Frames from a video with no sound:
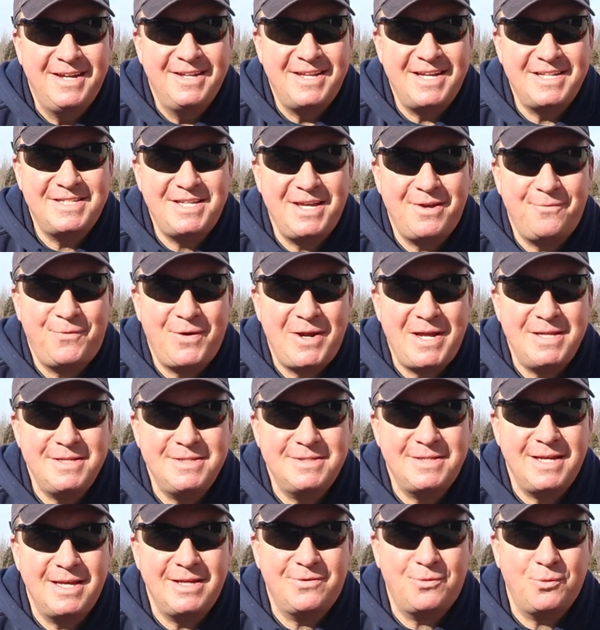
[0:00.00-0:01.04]
That's it,
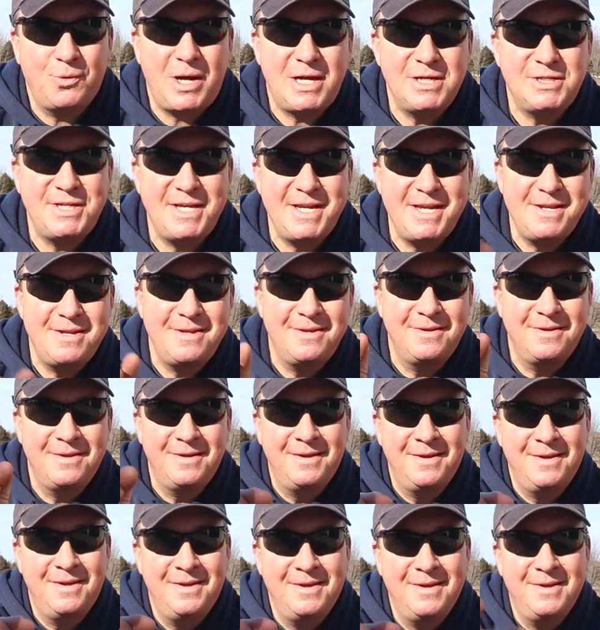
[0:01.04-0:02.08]
friends. Thanks for watching.
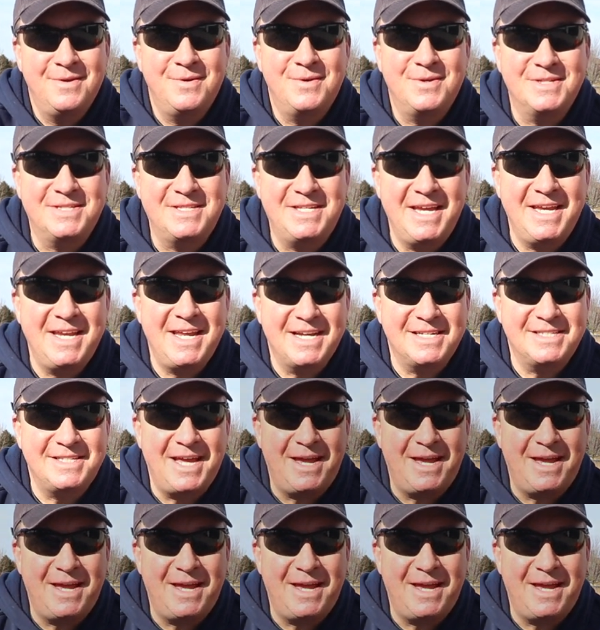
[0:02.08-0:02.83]
We'll see you next